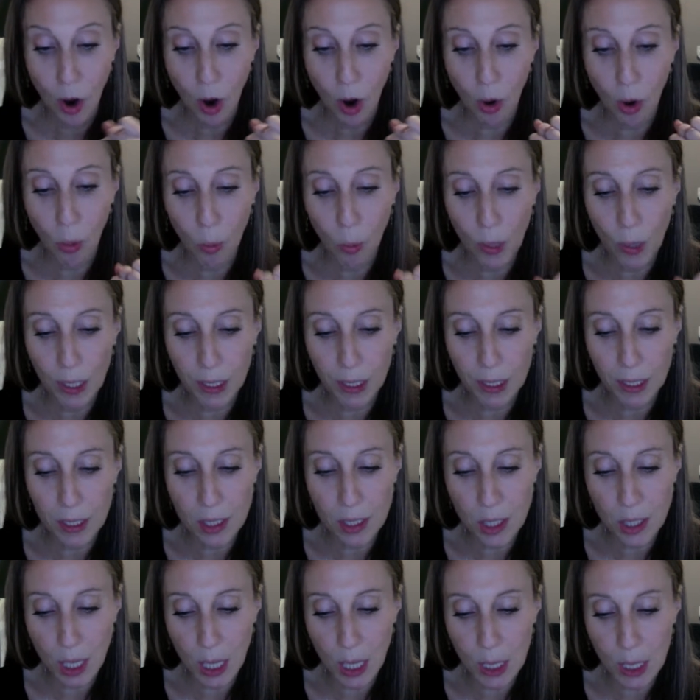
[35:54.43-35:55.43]

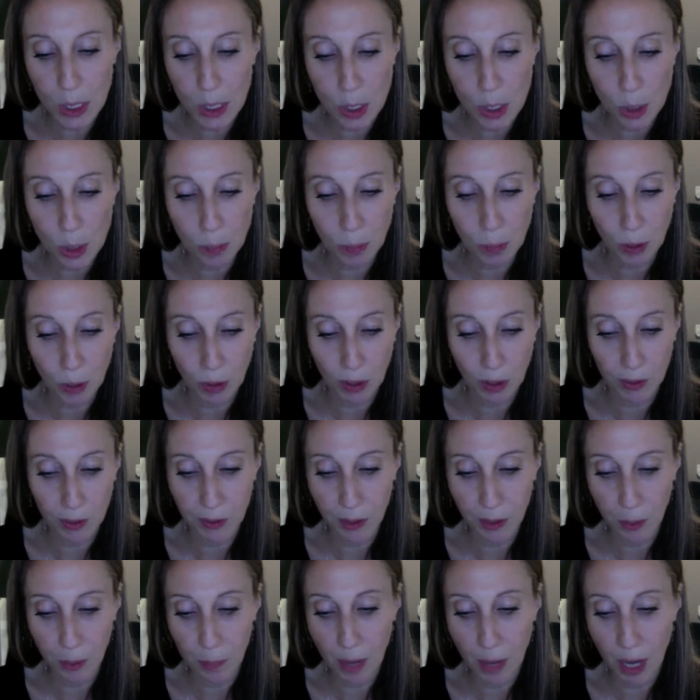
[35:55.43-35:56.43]
awakens a spirit
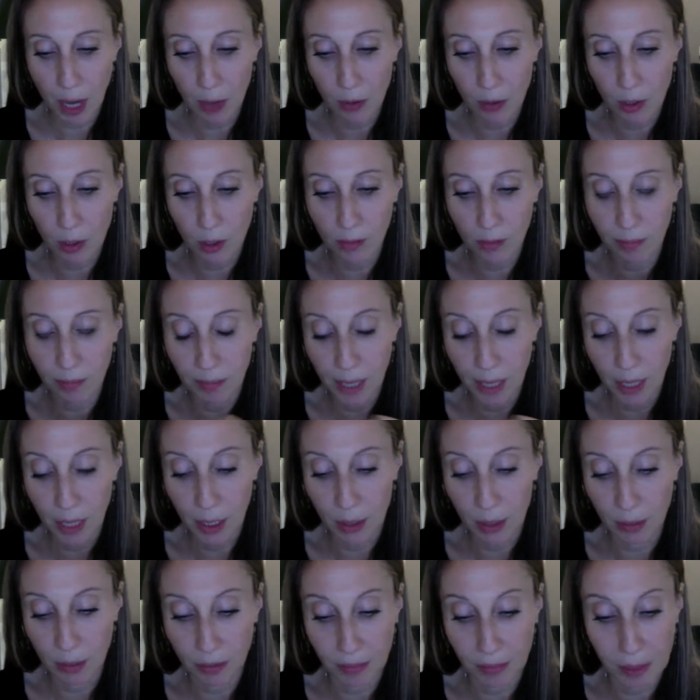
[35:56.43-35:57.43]
compounded of male
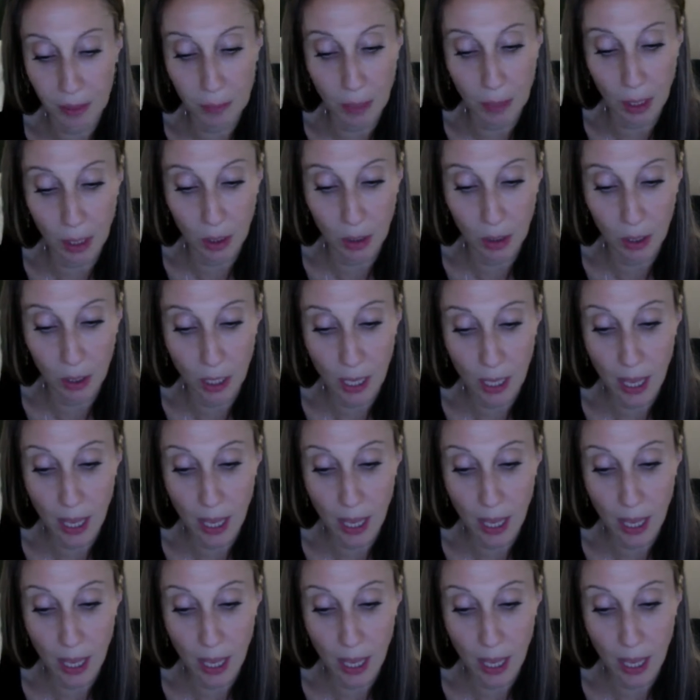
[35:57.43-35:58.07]
and female.